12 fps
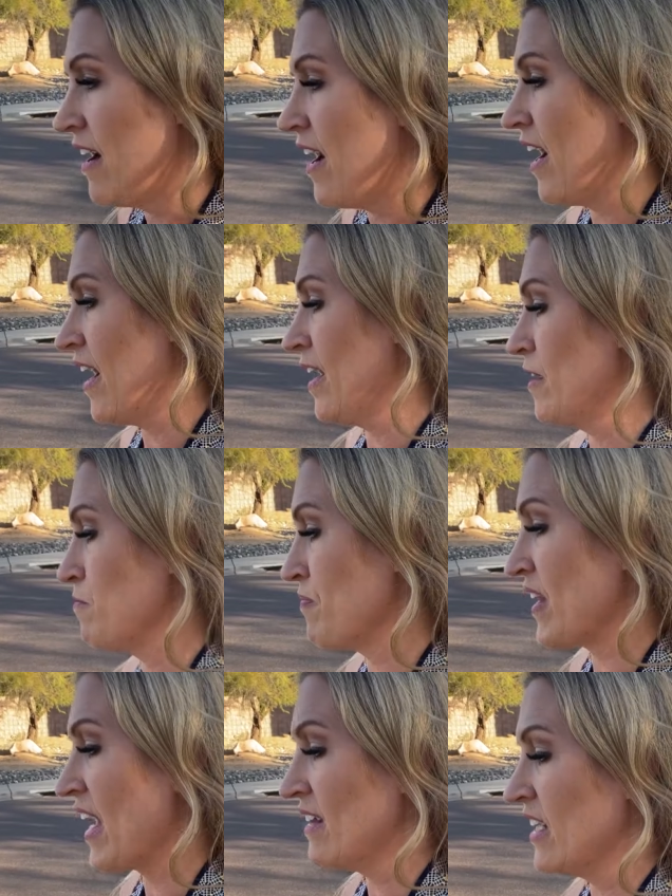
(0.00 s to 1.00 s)

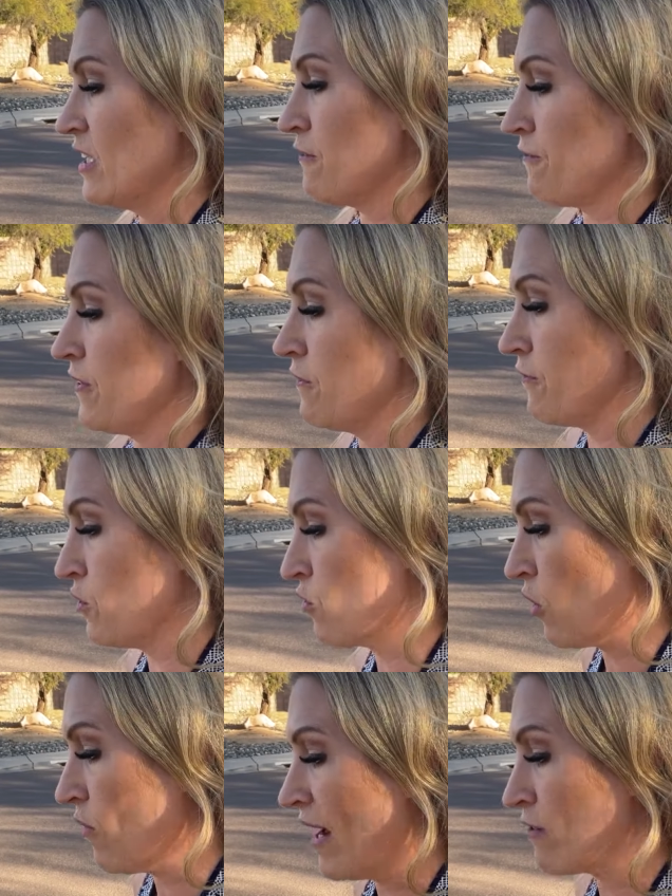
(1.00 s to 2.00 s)
And then if you
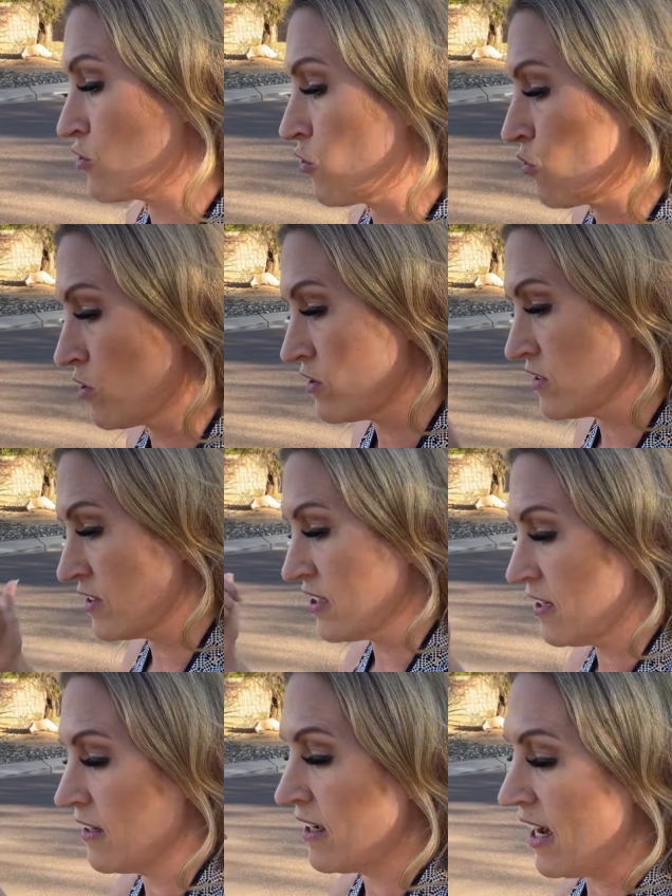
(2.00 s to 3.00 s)
go out towards
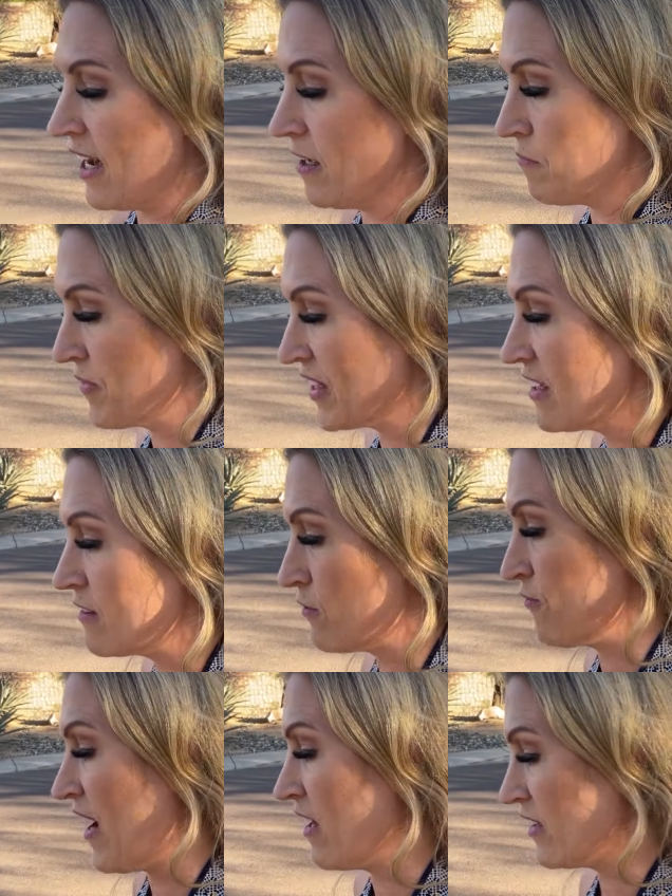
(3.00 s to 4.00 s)
the
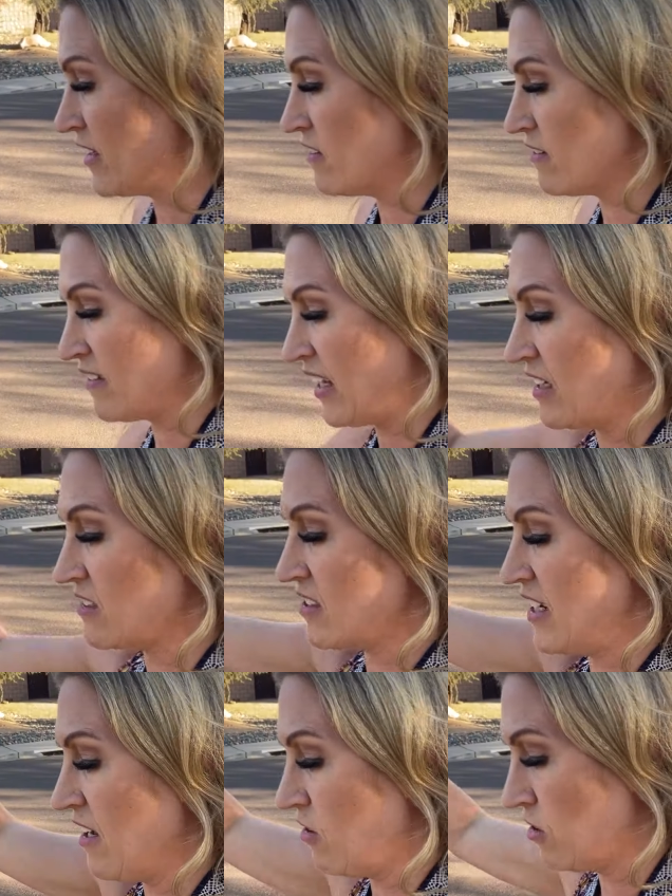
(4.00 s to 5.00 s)
East Valley,
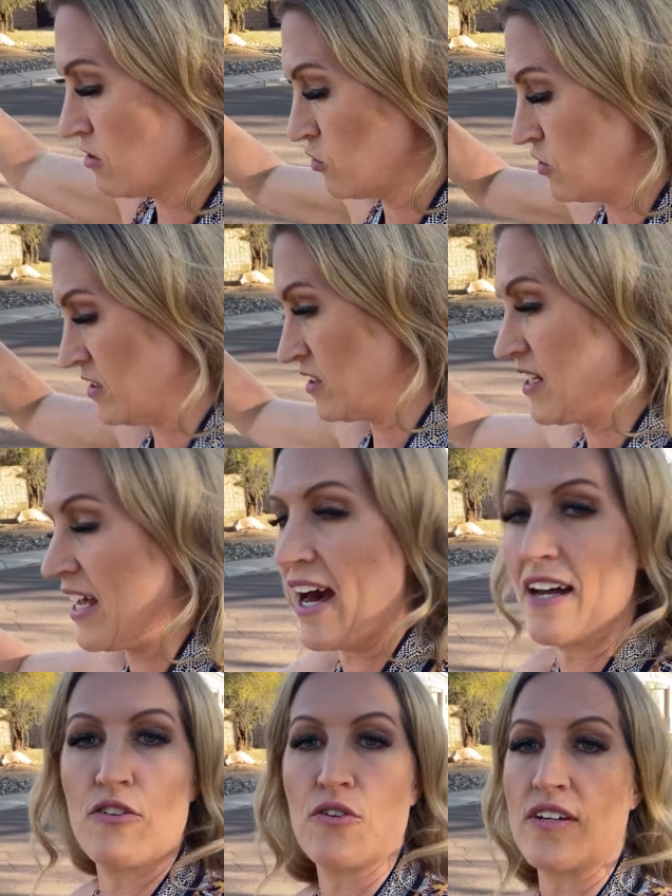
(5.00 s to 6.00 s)
Scottsdale, just a
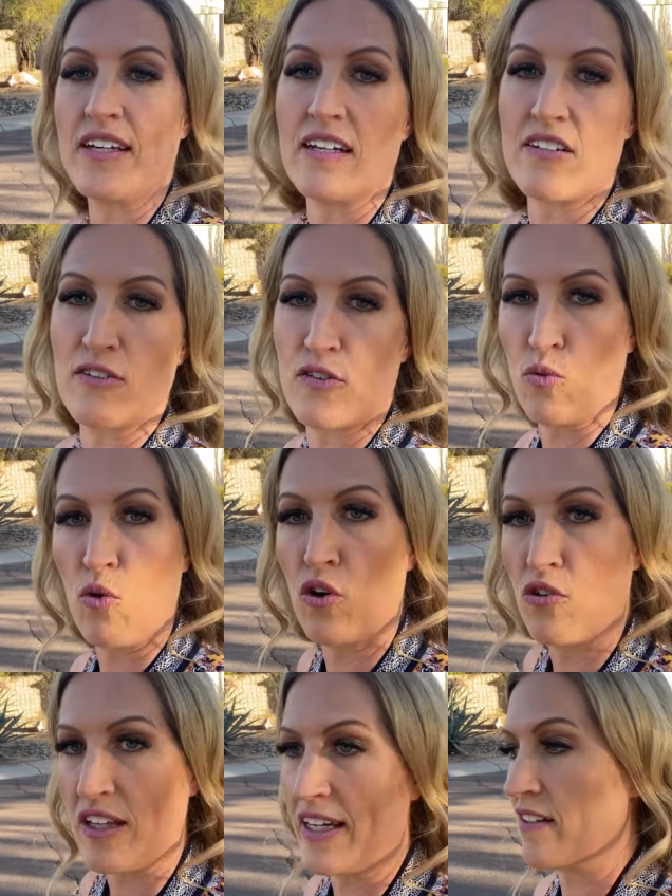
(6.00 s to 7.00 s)
tad, you can get to
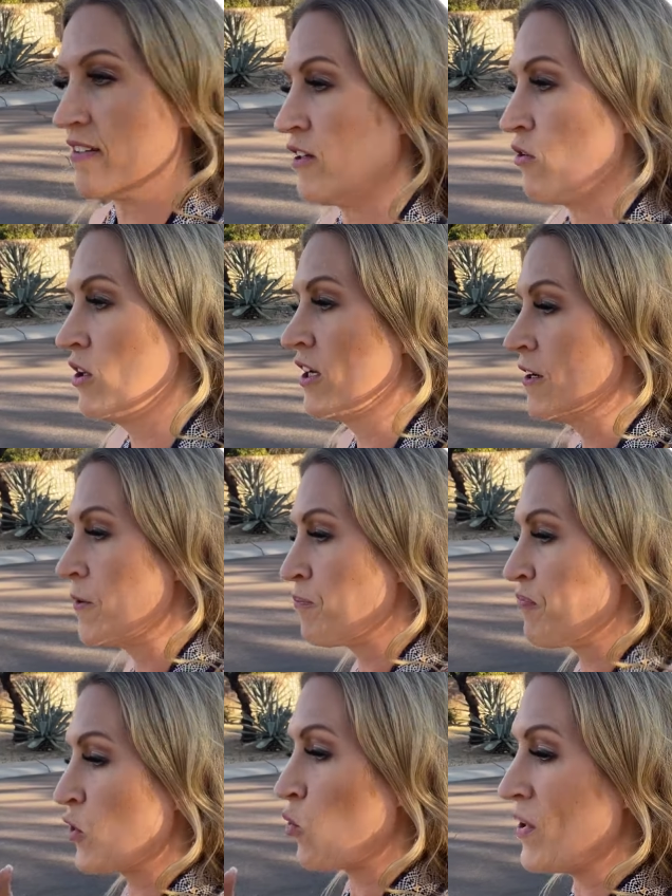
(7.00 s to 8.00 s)
Saguaro Lake. So
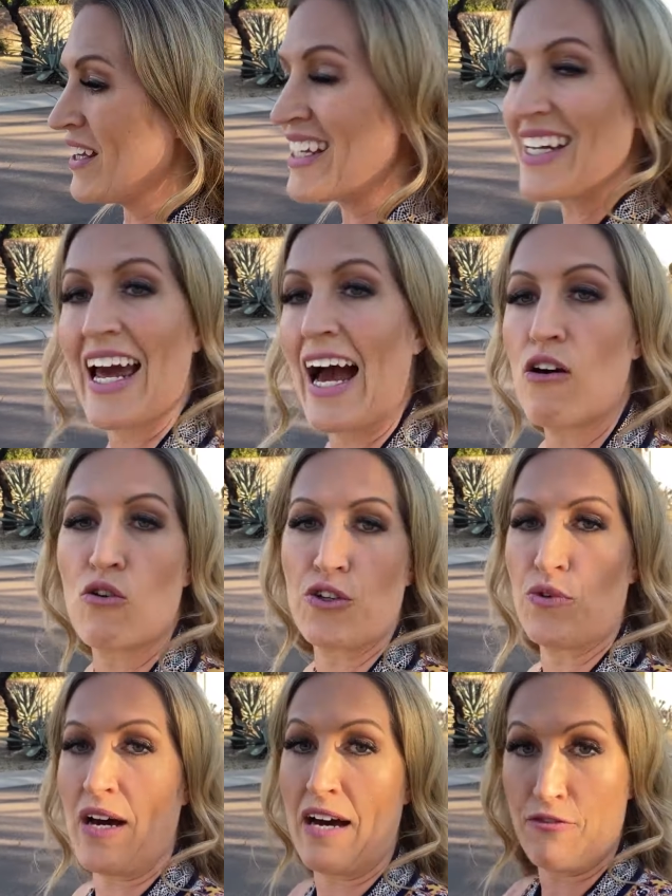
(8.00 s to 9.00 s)
within an hour,
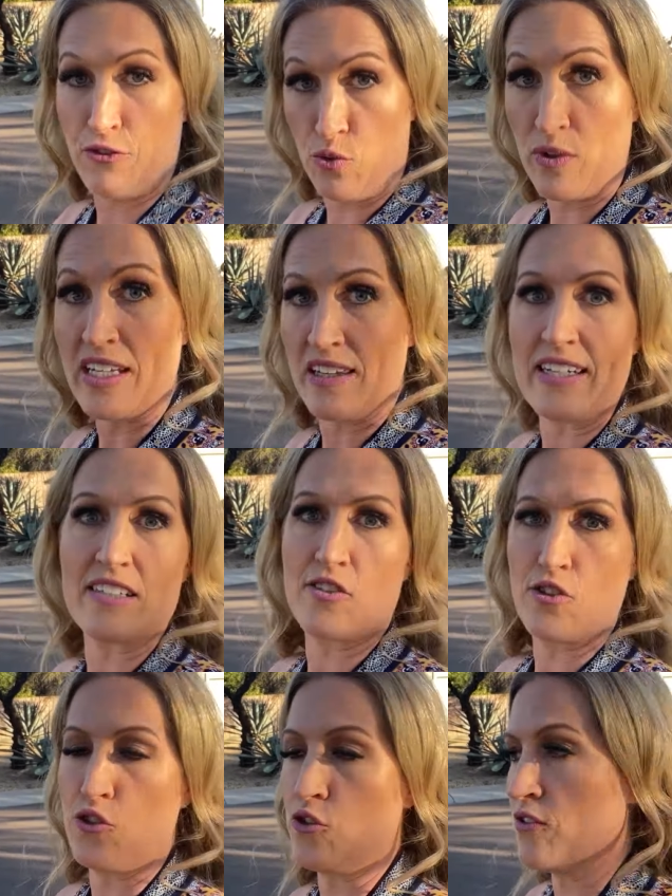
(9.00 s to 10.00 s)
you have 3 lakes
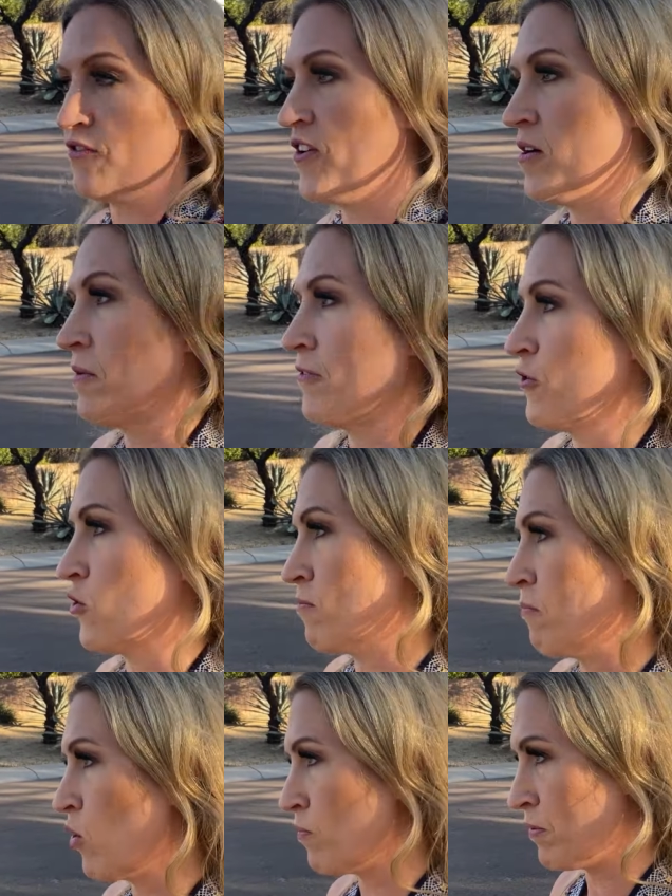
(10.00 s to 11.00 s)
to choose from if you're a
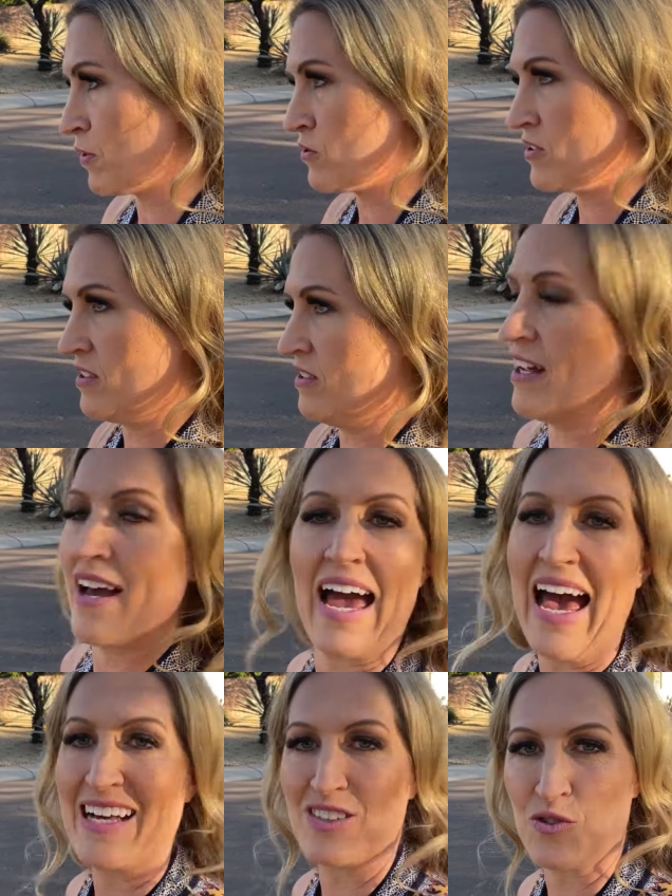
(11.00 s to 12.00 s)
boat person
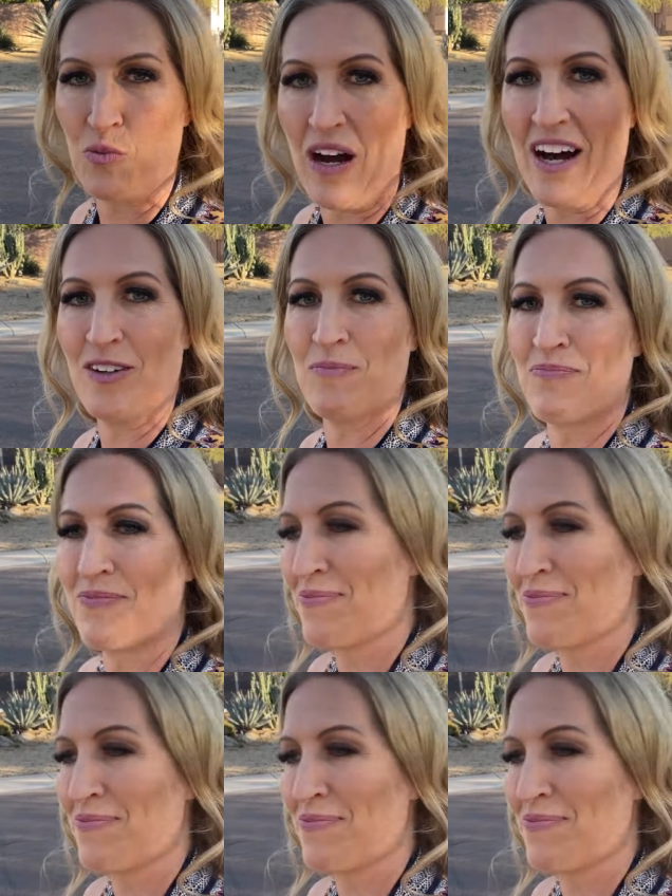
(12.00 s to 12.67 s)
as well.